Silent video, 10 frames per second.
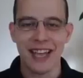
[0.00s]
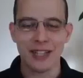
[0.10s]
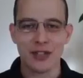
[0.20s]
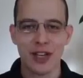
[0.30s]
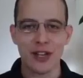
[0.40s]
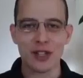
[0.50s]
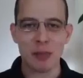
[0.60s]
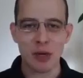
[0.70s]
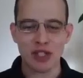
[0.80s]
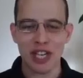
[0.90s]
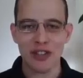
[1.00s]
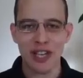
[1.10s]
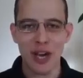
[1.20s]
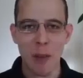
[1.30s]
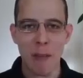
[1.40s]
Hey traders, Marcello
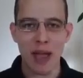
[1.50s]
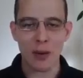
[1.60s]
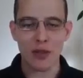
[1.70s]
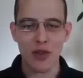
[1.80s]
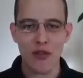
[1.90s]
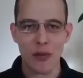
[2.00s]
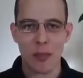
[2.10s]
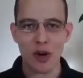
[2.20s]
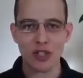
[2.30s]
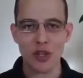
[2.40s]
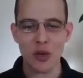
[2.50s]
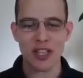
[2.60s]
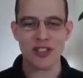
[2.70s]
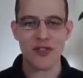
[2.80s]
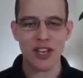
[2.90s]
here, back with you for part 2
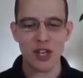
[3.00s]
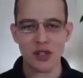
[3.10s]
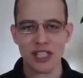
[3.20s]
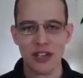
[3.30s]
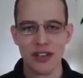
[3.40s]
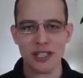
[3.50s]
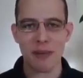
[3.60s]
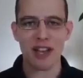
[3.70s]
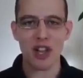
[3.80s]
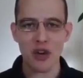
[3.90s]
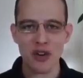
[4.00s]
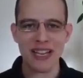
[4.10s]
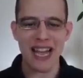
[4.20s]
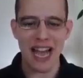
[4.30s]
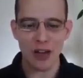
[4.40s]
of this video series about
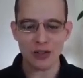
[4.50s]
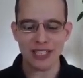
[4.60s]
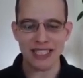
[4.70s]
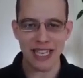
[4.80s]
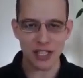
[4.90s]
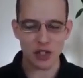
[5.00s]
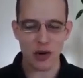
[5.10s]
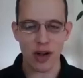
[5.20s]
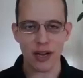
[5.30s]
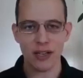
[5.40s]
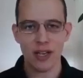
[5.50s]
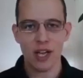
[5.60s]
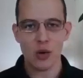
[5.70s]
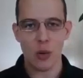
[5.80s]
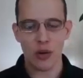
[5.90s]
learning how to day trade.
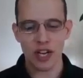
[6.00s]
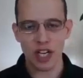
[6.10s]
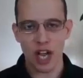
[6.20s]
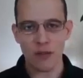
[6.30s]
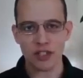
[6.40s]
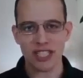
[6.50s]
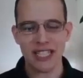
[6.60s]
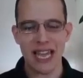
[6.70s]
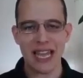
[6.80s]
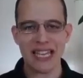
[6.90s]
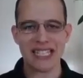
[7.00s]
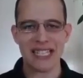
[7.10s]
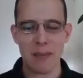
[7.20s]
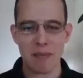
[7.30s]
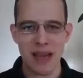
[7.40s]
What we're going to cover today is
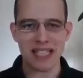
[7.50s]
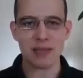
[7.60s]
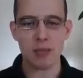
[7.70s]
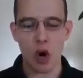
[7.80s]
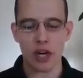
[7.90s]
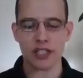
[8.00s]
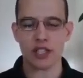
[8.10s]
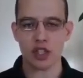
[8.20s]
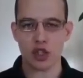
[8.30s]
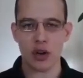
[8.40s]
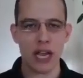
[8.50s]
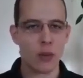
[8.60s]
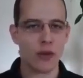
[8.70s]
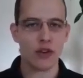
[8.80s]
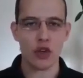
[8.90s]
the best markets to
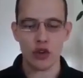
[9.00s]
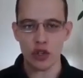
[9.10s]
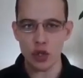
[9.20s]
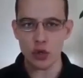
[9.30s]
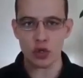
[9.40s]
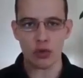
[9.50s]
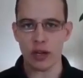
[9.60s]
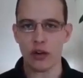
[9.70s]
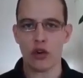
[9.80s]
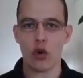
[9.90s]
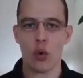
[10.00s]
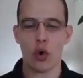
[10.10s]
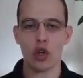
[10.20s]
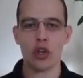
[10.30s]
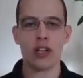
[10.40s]
trade, whether you're a new trader
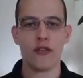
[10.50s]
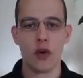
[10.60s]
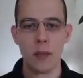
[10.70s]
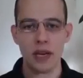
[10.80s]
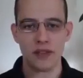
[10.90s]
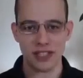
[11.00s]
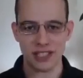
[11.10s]
or looking for a bit of